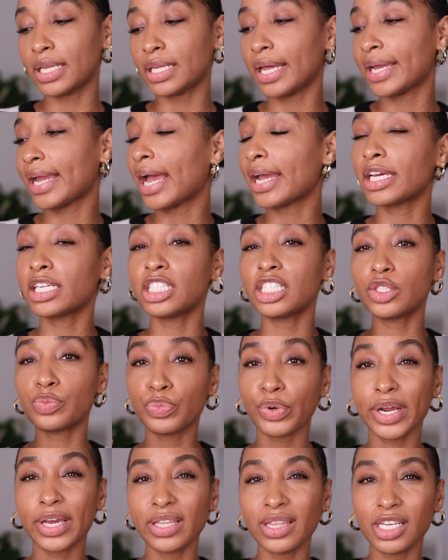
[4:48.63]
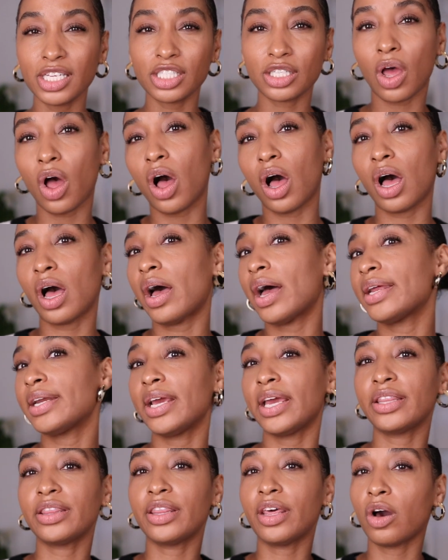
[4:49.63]
Like I can spray these on
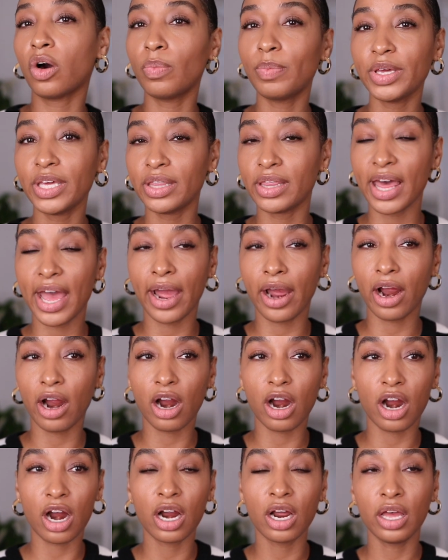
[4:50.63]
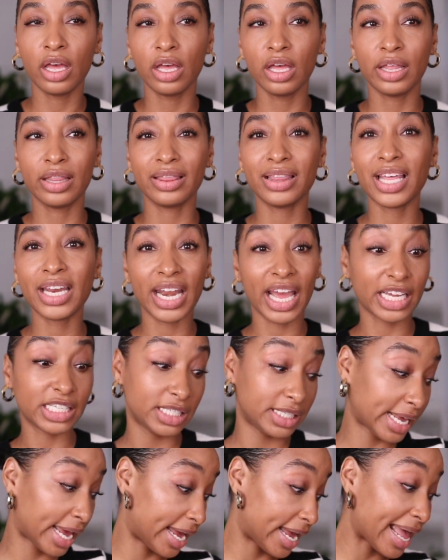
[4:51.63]
and they'll be there the
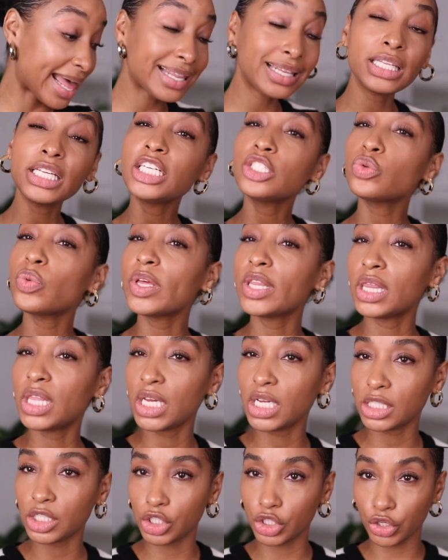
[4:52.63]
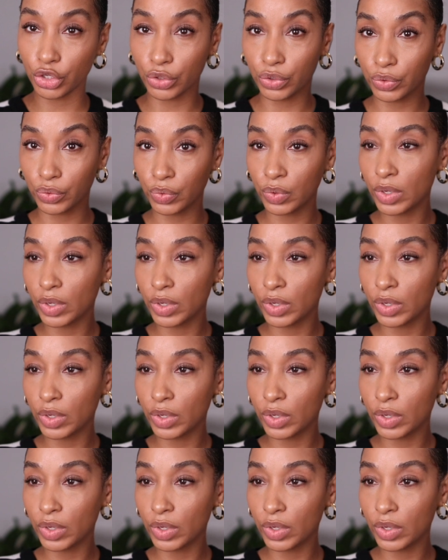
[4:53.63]
next day, at least with these two.